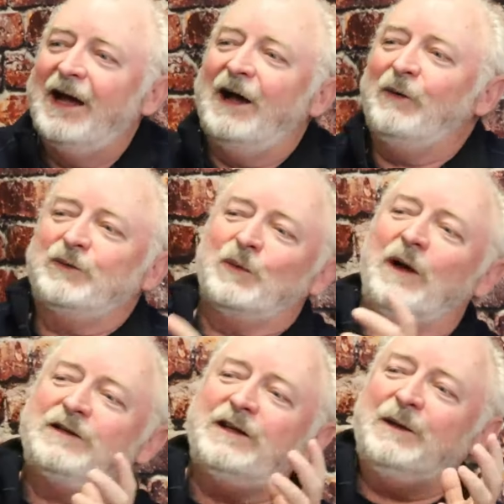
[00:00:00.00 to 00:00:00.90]
I was right.
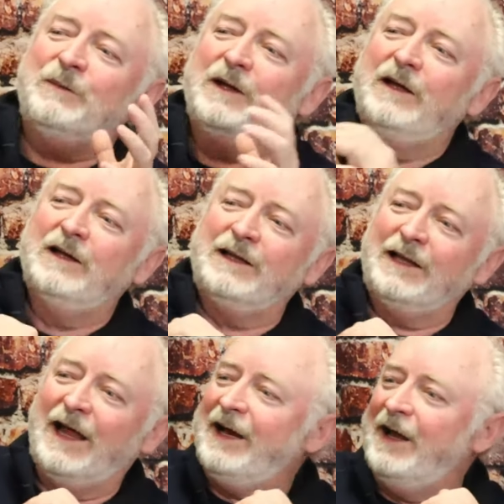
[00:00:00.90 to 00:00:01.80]
watching him
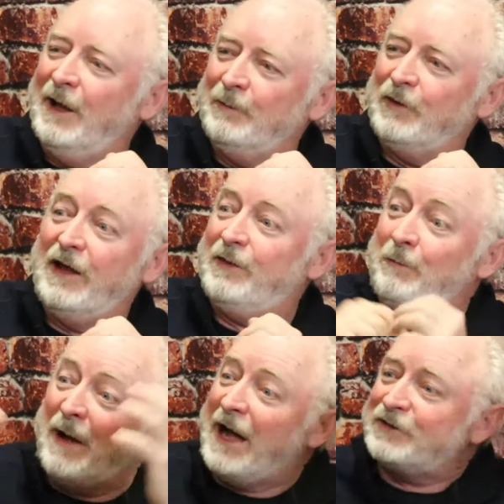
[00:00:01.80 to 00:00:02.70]
light up. Hey, the
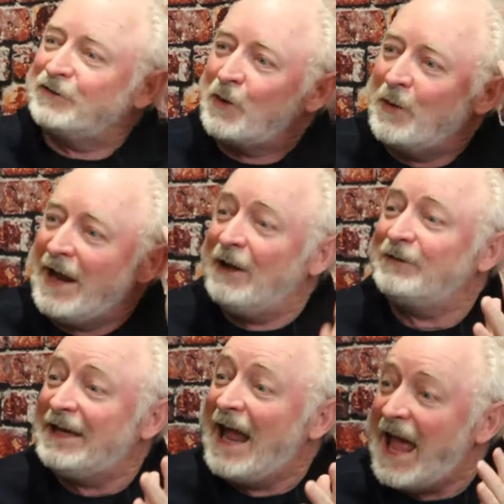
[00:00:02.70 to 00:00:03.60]
box is going out
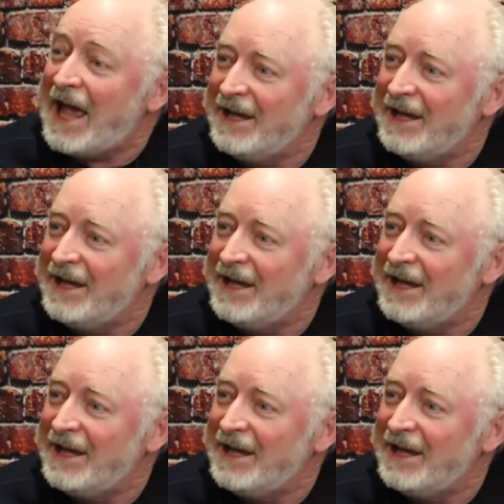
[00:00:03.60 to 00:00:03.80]
today.